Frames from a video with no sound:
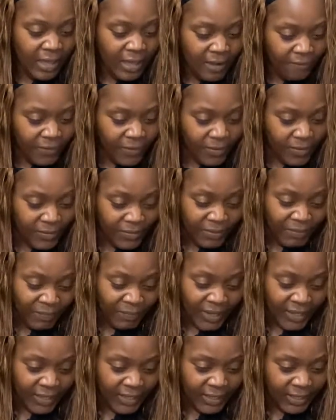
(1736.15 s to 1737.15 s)
for holding my
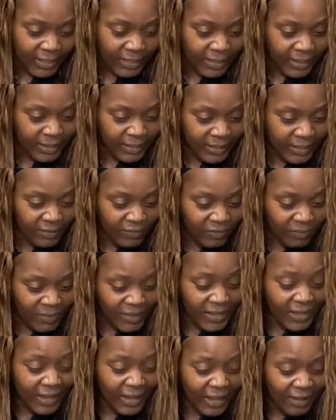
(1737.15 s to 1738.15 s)
hand and giving me
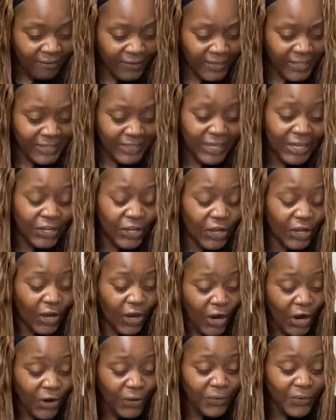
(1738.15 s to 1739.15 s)
confidence and
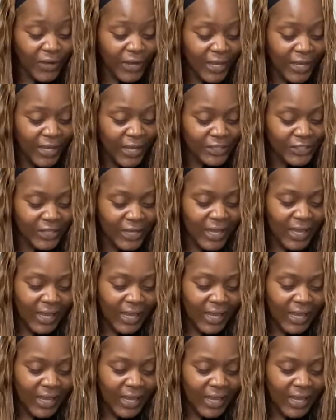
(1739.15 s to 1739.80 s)
courage